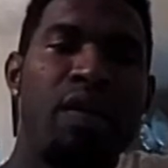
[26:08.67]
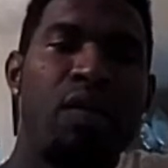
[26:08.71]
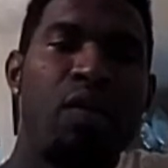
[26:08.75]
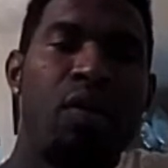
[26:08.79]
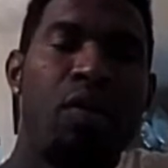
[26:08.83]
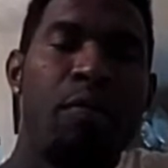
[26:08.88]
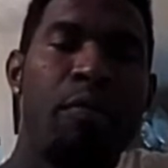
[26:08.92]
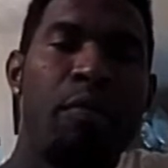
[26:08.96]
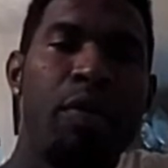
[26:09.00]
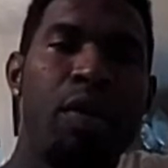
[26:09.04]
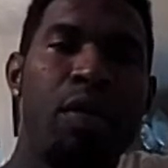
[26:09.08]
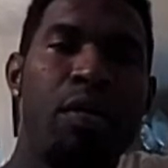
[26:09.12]

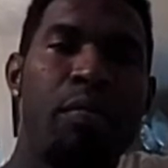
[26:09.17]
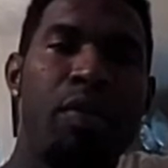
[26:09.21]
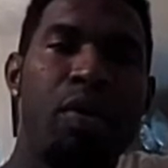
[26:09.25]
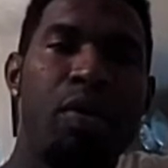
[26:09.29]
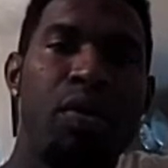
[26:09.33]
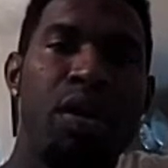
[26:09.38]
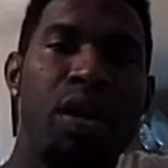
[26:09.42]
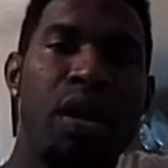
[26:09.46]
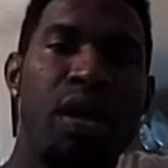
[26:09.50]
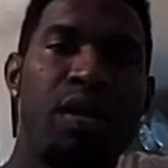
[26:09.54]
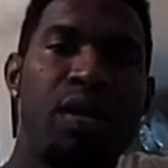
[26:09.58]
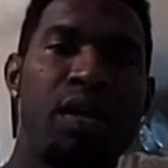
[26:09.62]
Pick up
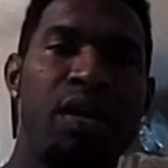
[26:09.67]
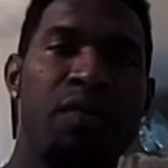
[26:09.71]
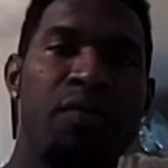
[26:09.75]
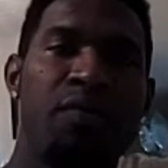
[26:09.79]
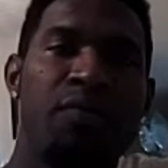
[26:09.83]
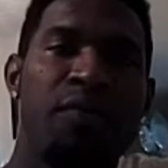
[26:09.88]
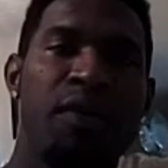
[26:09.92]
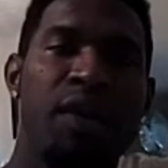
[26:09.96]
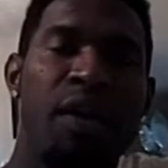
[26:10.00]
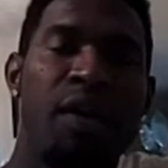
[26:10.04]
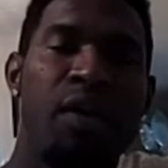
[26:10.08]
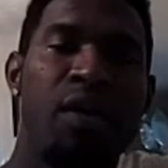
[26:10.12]
Bermuda and
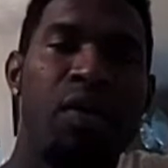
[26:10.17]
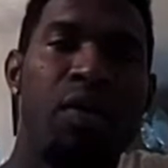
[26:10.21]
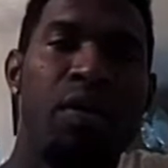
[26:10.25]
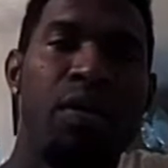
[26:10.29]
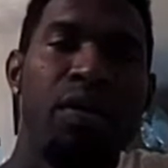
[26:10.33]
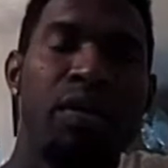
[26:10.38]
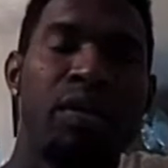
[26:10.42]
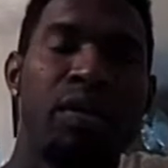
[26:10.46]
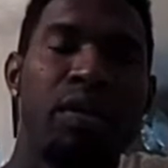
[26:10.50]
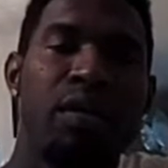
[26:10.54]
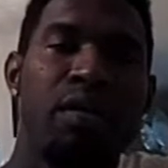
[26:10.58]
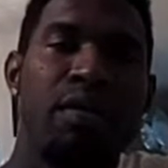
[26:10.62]
then fly
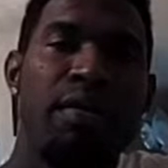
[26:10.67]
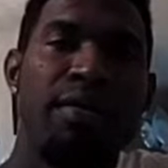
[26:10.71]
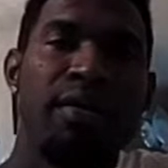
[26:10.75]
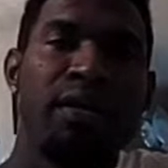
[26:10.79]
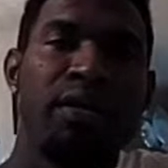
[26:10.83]
out.